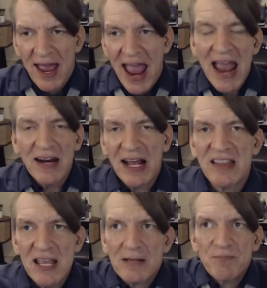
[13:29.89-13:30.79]
And I
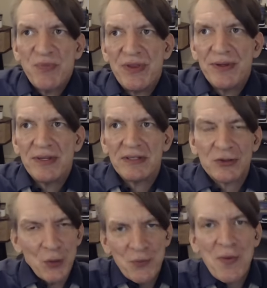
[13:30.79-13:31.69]
think
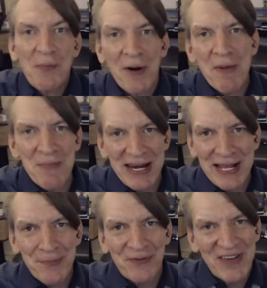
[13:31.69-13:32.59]
so. Remember, I'm a
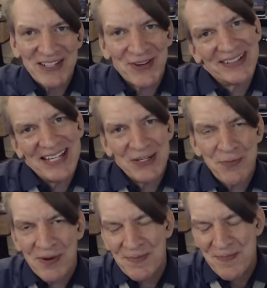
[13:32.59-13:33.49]
media professor. I teach
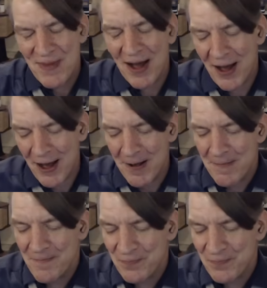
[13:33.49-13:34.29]
uh,